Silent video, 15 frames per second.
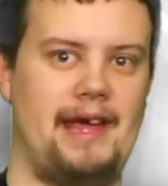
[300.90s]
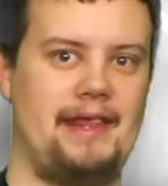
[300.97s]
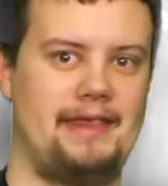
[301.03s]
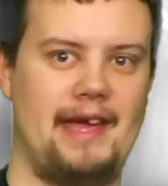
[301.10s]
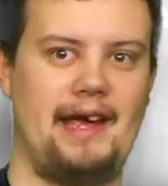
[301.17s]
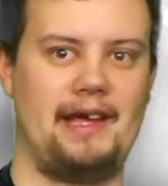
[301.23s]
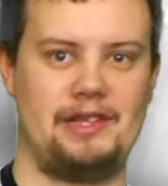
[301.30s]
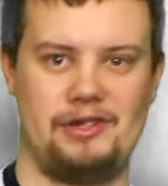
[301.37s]
they
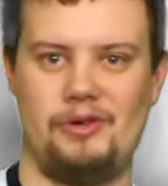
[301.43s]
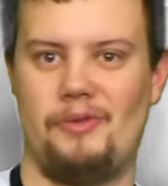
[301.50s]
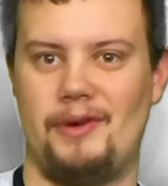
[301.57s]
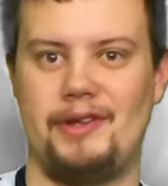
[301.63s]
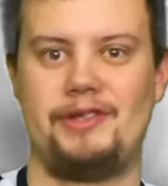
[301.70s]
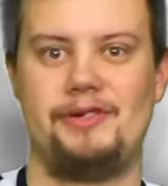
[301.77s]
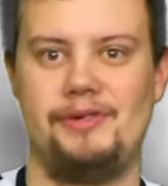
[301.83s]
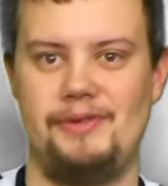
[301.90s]
think is
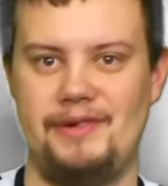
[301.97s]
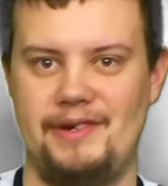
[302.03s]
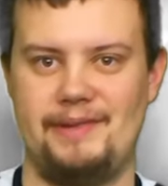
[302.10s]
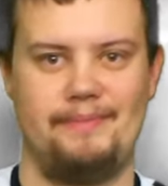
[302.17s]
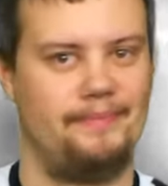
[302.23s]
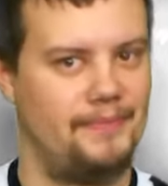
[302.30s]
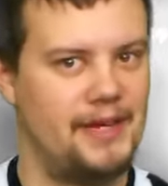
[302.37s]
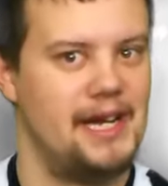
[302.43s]
going to
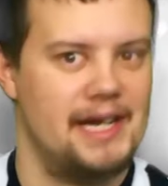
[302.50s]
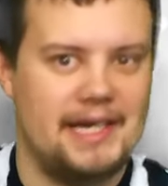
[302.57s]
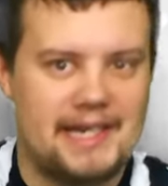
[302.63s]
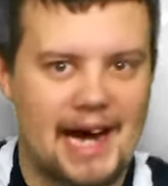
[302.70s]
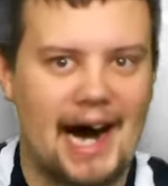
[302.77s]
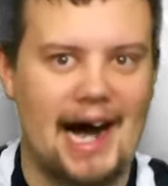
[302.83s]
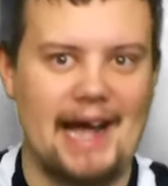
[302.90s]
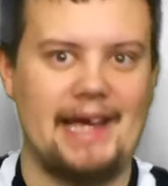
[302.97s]

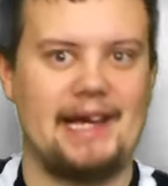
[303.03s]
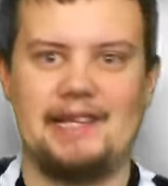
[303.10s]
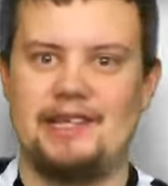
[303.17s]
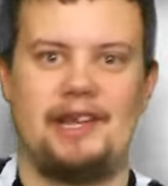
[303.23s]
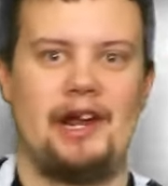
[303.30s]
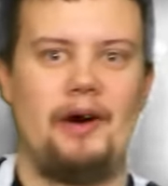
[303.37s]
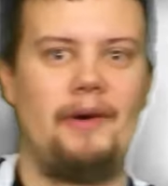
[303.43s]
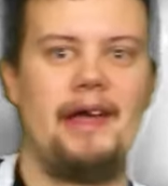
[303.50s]
die,
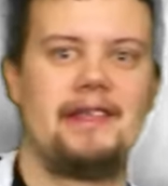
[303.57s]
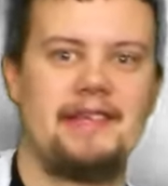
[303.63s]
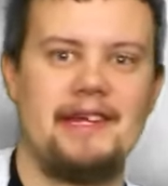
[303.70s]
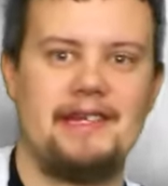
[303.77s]
because, you know, it's